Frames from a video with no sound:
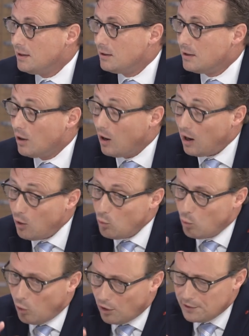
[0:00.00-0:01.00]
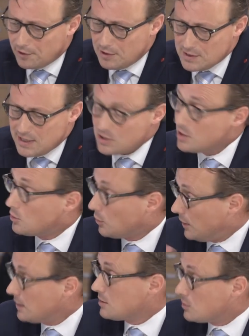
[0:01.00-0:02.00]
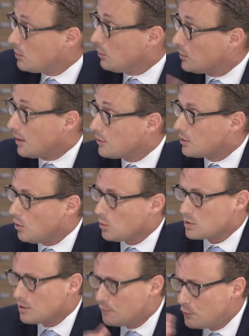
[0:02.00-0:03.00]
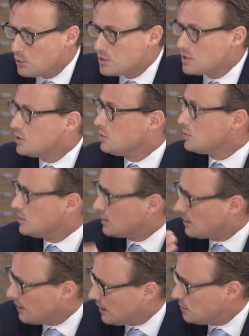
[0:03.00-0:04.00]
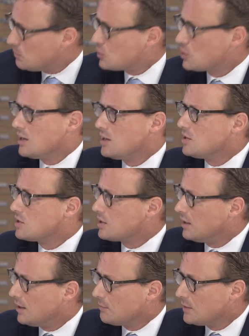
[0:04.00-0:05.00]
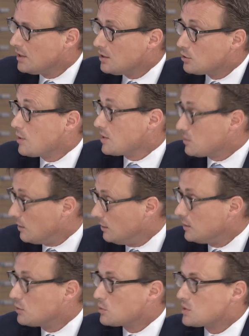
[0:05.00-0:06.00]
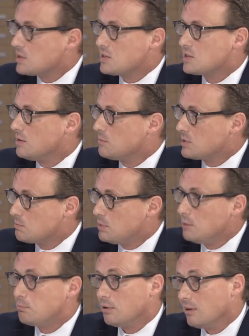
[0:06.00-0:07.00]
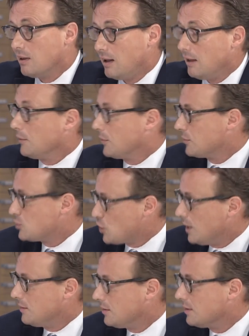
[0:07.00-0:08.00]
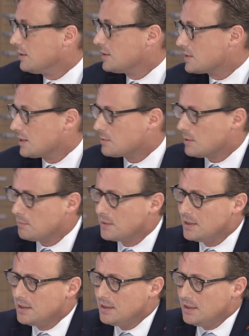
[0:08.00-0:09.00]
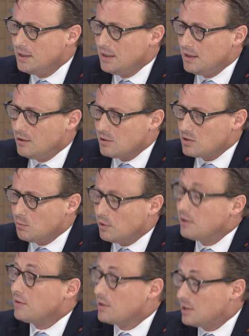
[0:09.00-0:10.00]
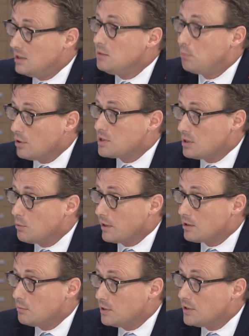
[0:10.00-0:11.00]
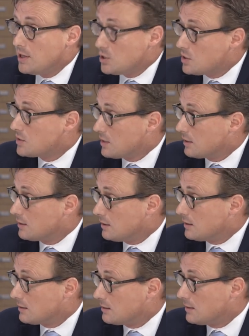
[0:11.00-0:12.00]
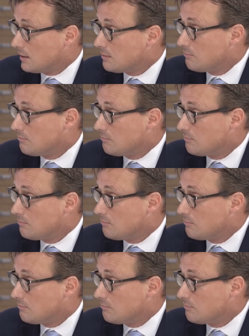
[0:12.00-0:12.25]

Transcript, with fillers: You know, how water is actually connected to all the other goals: food security, climate change, uh, terrestrial ecosystems, people, health, gender, et cetera. And also, what are the key policy recommendations that, that, that,